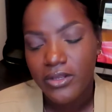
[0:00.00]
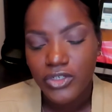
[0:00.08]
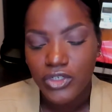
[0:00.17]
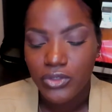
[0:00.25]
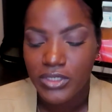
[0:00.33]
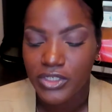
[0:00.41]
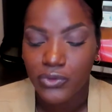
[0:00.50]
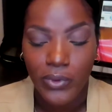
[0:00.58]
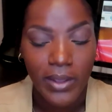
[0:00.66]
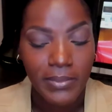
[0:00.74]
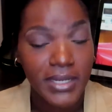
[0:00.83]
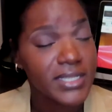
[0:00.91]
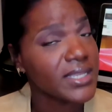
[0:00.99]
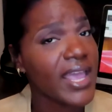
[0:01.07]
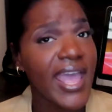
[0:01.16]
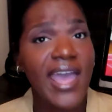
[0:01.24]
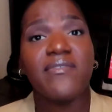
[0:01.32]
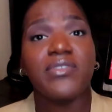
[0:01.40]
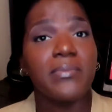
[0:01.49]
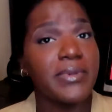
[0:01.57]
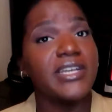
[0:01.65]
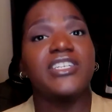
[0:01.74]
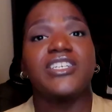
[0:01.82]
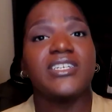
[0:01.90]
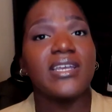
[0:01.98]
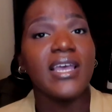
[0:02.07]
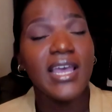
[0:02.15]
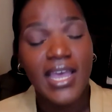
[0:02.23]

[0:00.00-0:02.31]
shoot because Robyn doesn't have the budget